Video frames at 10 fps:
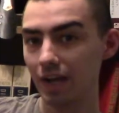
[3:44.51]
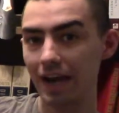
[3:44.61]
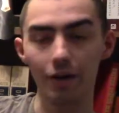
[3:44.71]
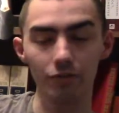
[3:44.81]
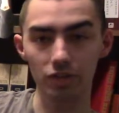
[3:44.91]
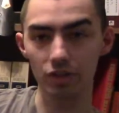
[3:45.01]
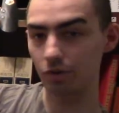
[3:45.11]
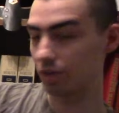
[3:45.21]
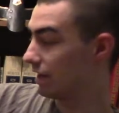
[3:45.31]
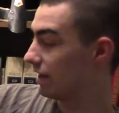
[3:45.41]
However,
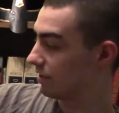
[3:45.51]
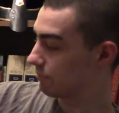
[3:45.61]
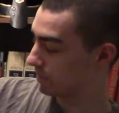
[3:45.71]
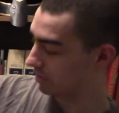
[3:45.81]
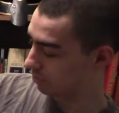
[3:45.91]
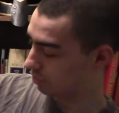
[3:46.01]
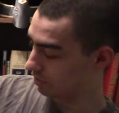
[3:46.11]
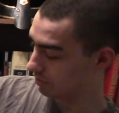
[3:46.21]
though, it is pretty cool.